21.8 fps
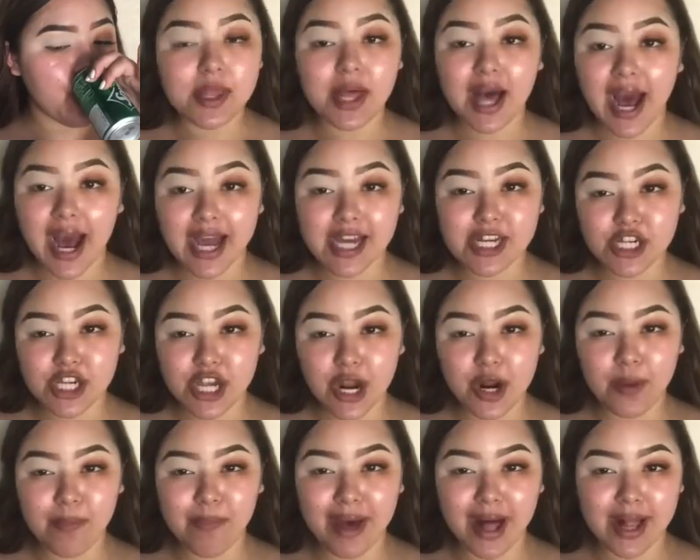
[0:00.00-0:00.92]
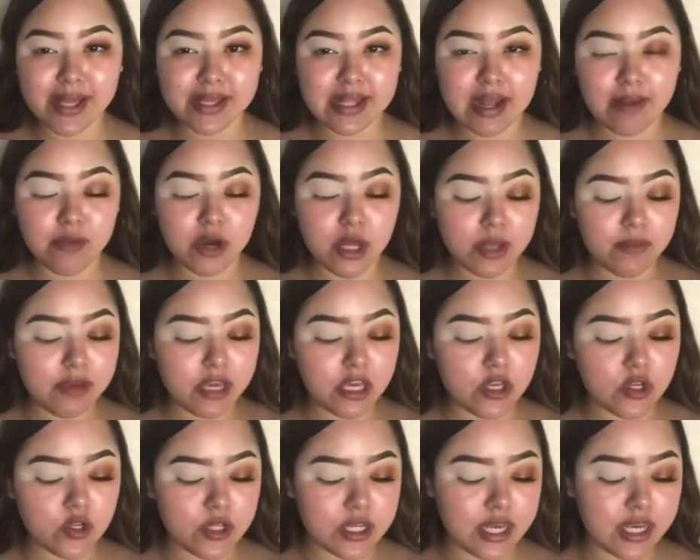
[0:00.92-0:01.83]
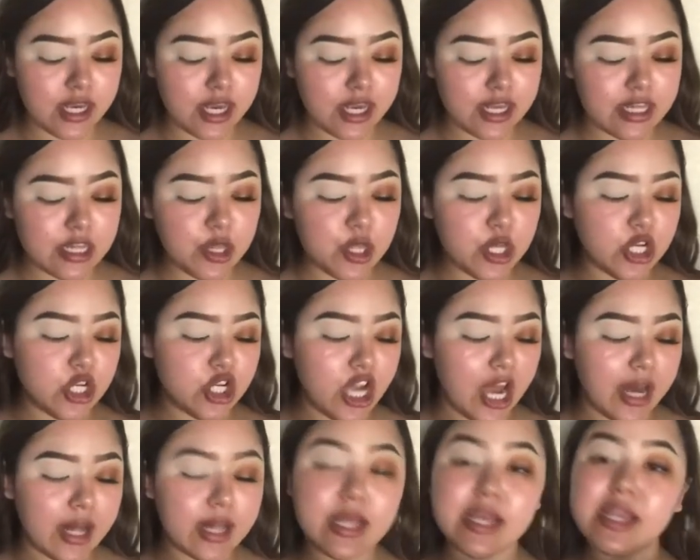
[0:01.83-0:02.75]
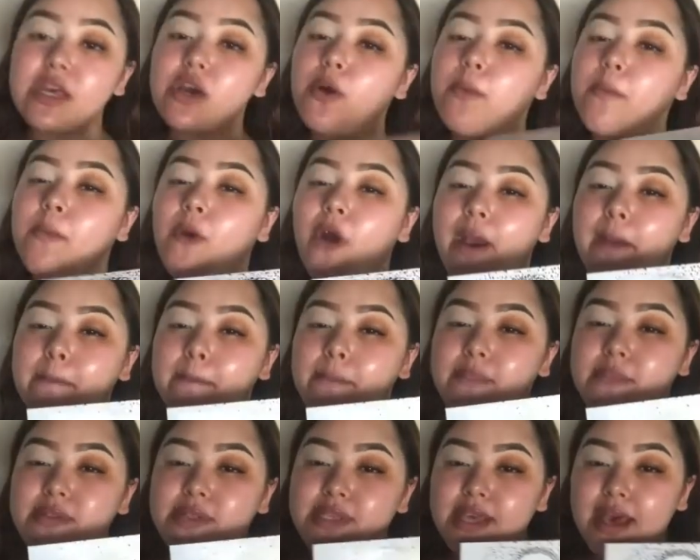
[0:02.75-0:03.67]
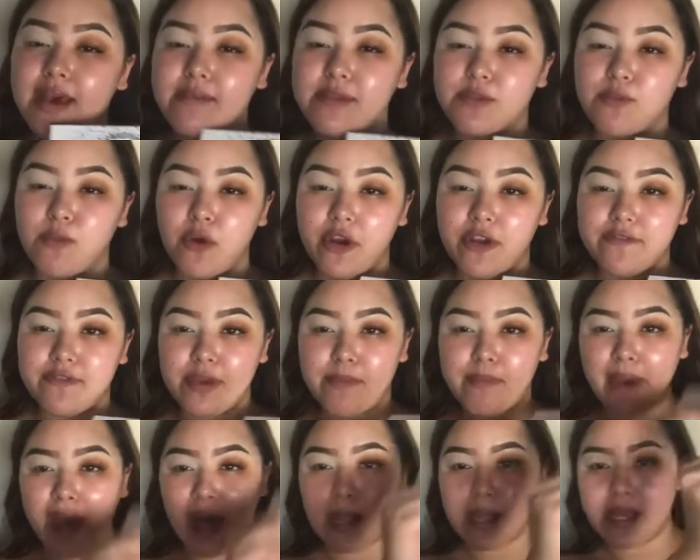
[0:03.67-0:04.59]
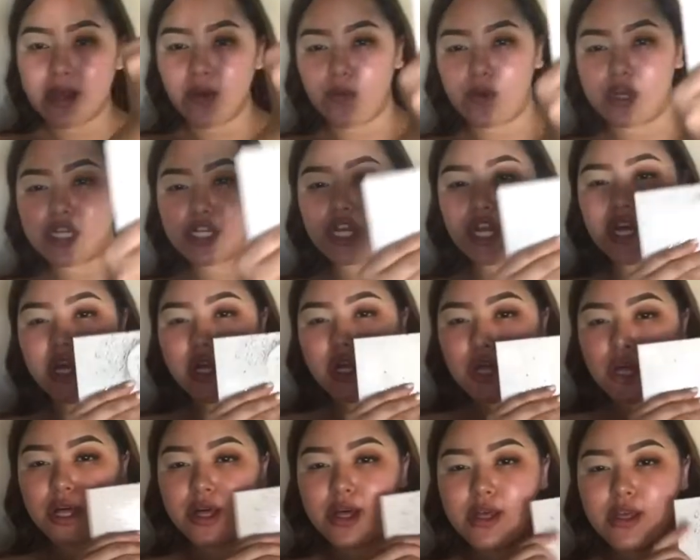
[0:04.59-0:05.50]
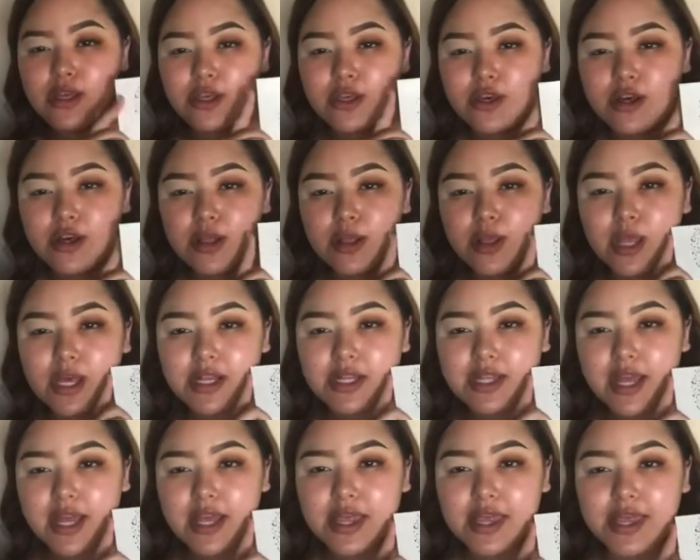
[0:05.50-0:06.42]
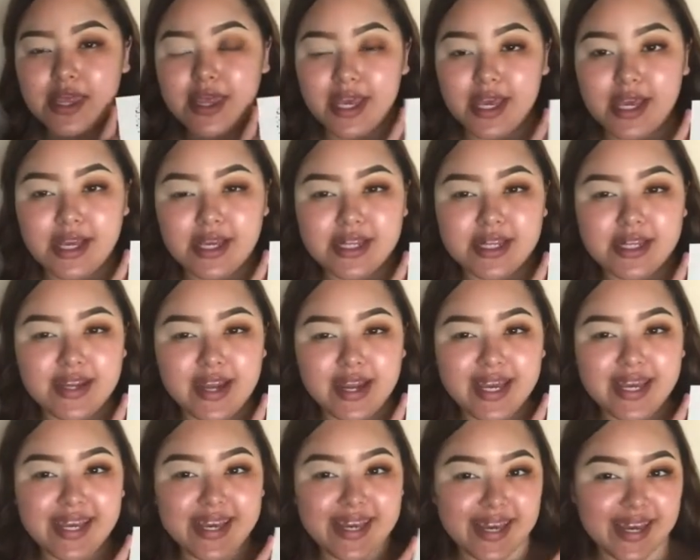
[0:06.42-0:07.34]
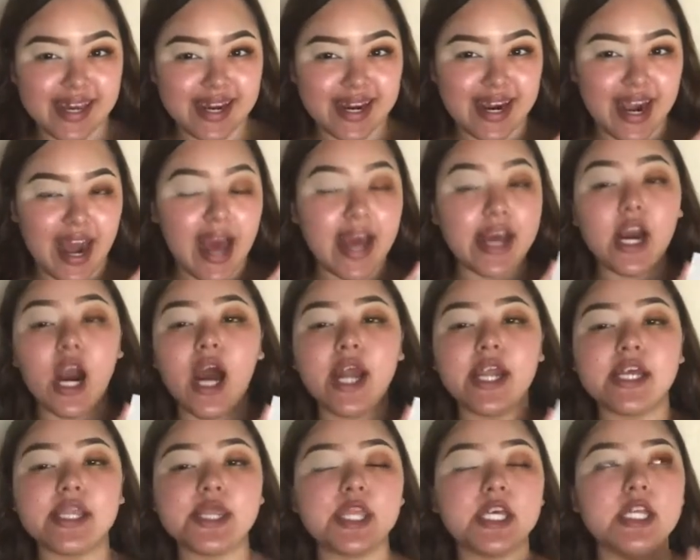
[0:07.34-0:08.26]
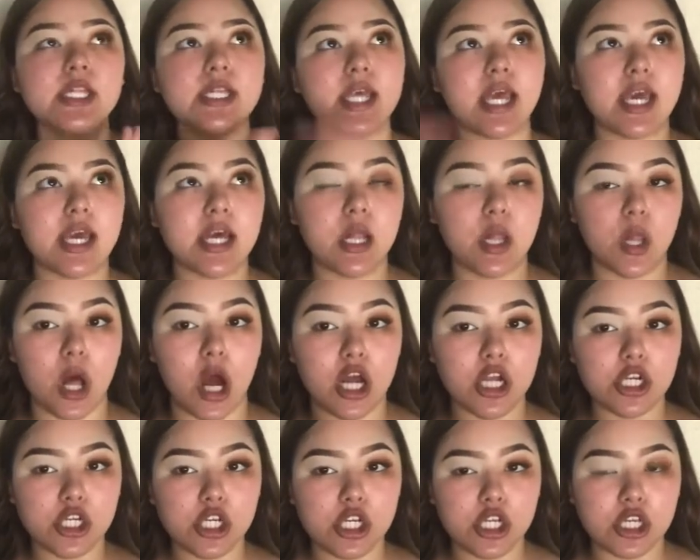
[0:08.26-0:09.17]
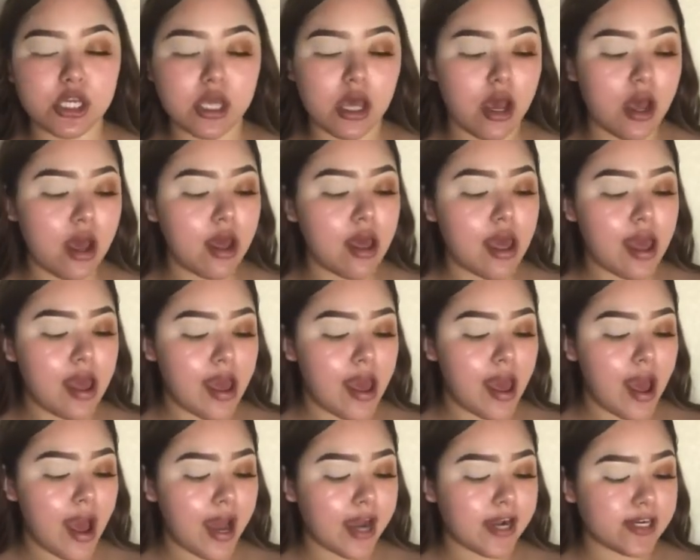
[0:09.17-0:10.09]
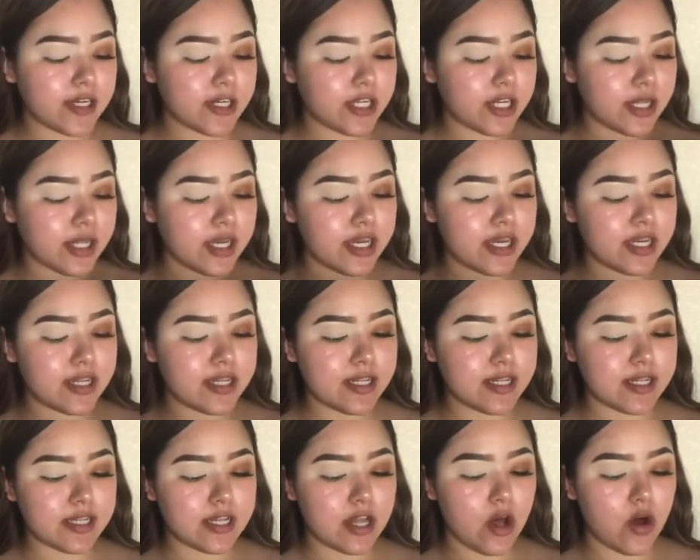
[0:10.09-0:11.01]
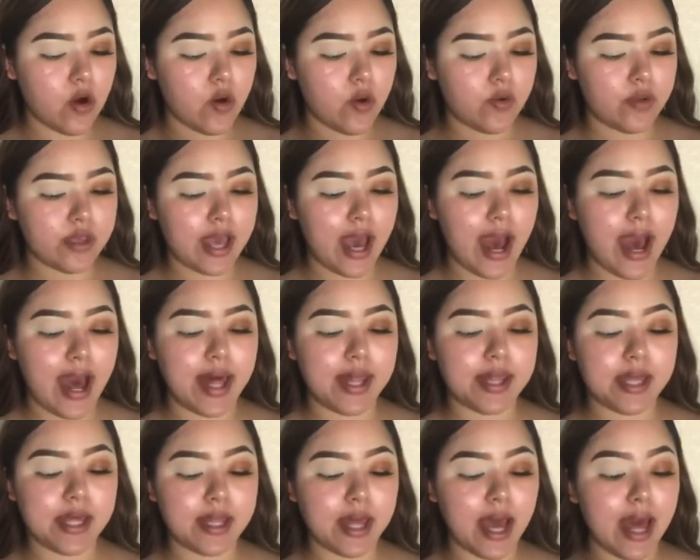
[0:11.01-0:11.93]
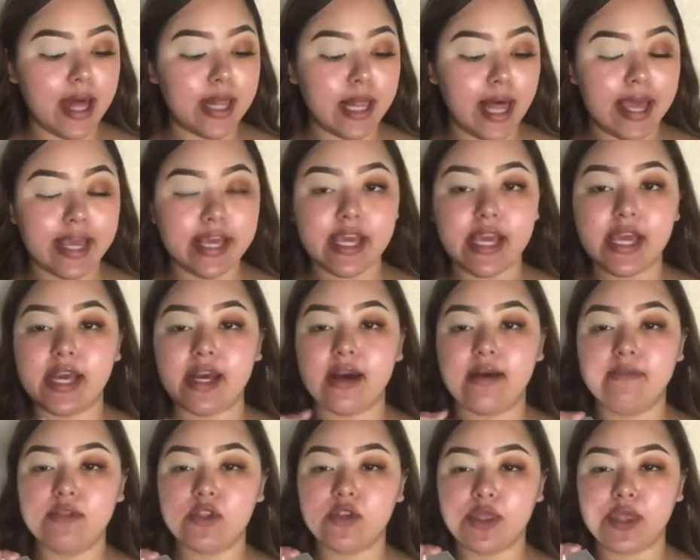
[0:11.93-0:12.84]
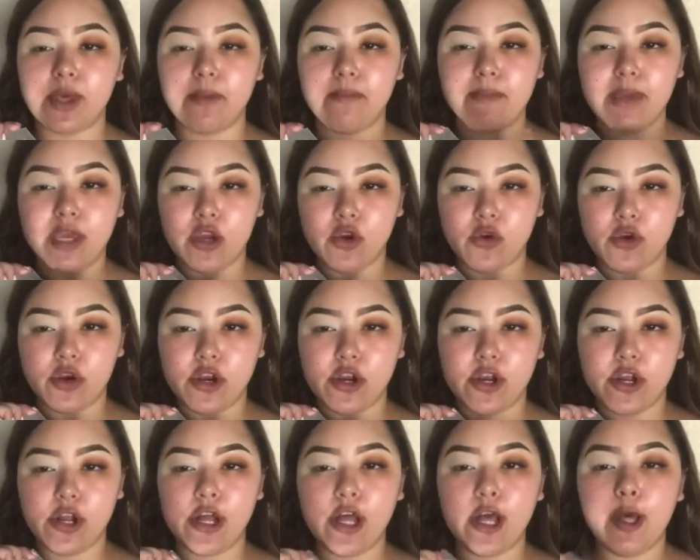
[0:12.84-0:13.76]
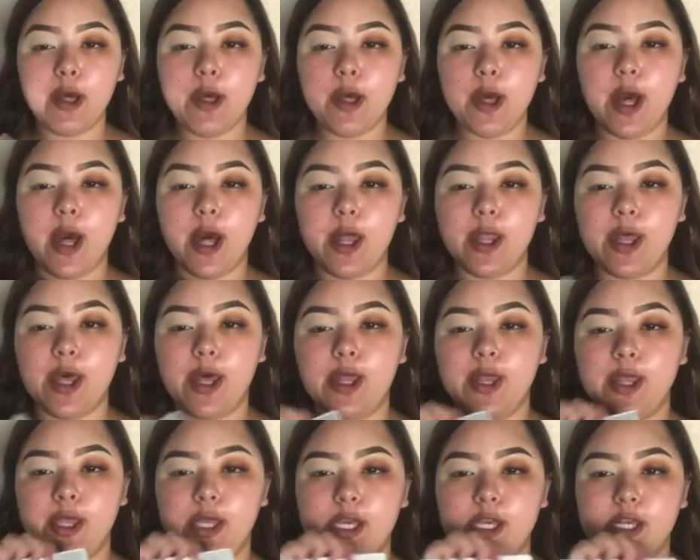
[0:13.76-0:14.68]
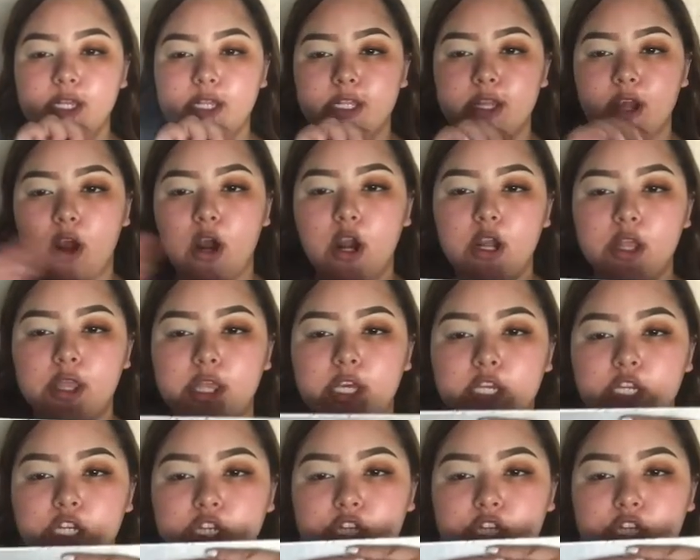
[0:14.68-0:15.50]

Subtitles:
The eyeshadow palette that I'm going to be using is the Jaclyn Hill times Morphe palette, which looks like this right here. I got it the day it launched, actually, so yeah, and then I like it. It comes with a mirror, and then these are the